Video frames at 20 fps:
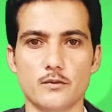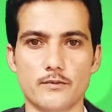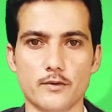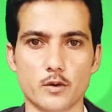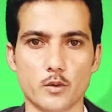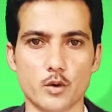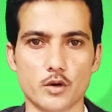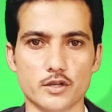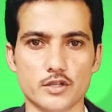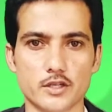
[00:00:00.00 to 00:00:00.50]
you
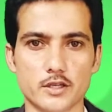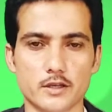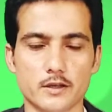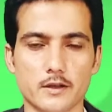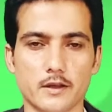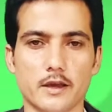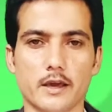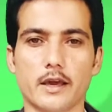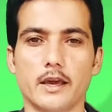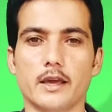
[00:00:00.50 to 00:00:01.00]
for
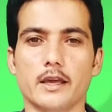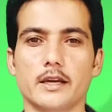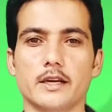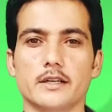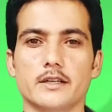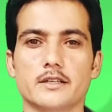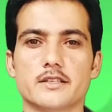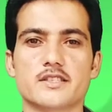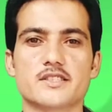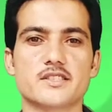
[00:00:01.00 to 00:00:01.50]
watching,
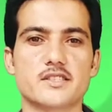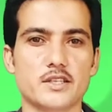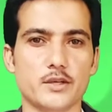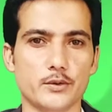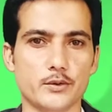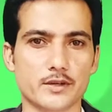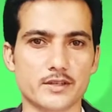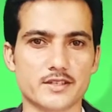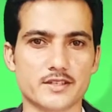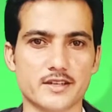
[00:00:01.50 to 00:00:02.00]
and see
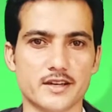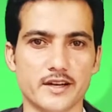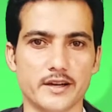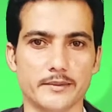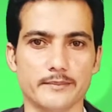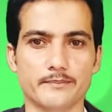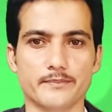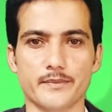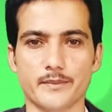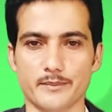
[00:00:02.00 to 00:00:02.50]
you next
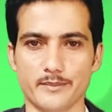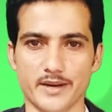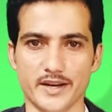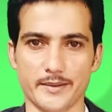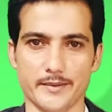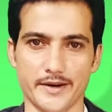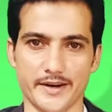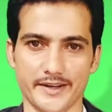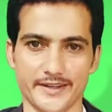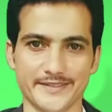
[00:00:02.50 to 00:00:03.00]
time.
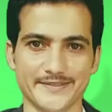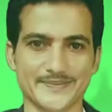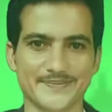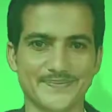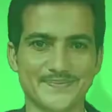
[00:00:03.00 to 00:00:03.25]
Bye bye.